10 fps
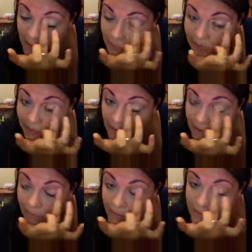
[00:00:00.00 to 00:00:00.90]
also
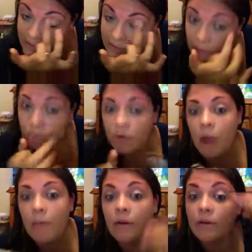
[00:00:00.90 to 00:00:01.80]
kind of use this as a
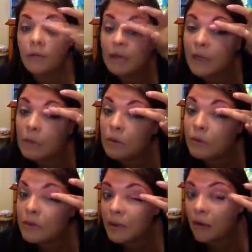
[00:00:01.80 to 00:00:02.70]
primer if you really
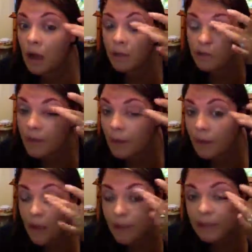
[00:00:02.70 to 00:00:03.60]
want to. I prefer
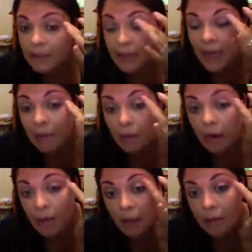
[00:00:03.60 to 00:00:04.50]
my Urban Decay
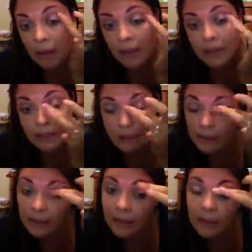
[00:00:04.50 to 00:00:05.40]
primer,
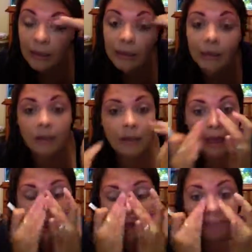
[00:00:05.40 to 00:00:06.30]
personally.
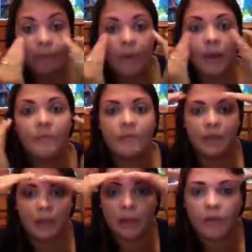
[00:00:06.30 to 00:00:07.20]
But,
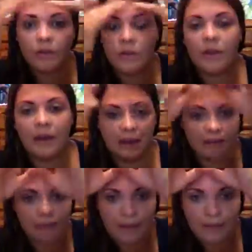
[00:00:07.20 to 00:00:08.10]
you know, if you don't
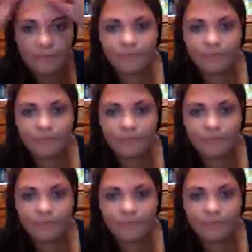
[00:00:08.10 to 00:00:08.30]
have that...